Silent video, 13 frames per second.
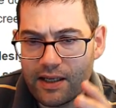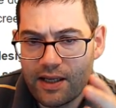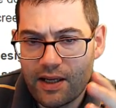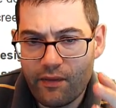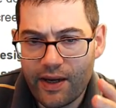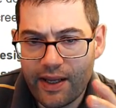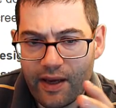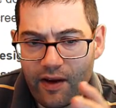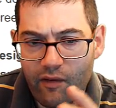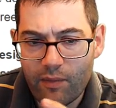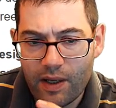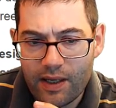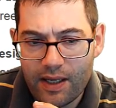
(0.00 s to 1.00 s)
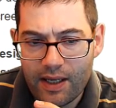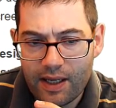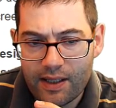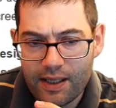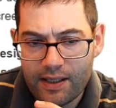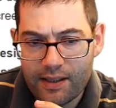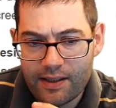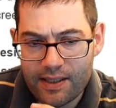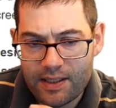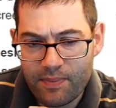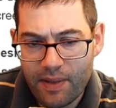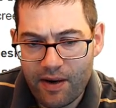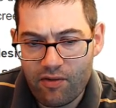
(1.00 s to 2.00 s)
they're running out of money, and then this
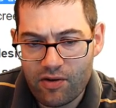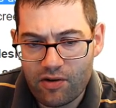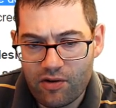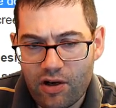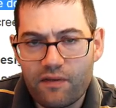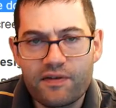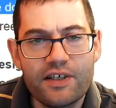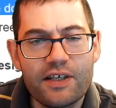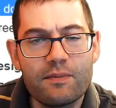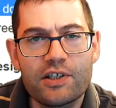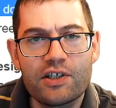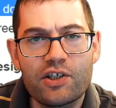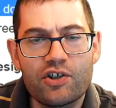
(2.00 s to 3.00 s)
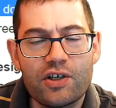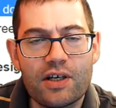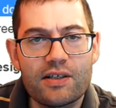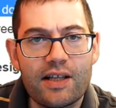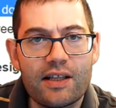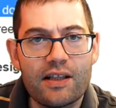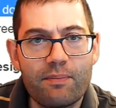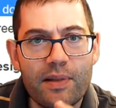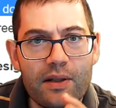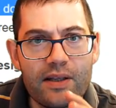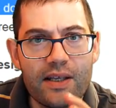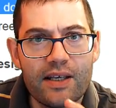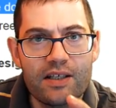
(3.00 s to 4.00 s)
paragraph seemed to suggest that the
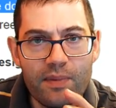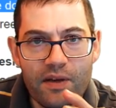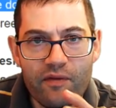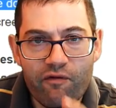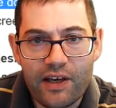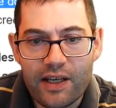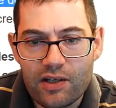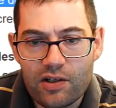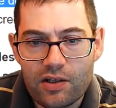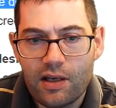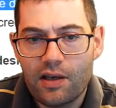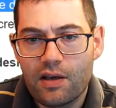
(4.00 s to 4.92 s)
building has been finished.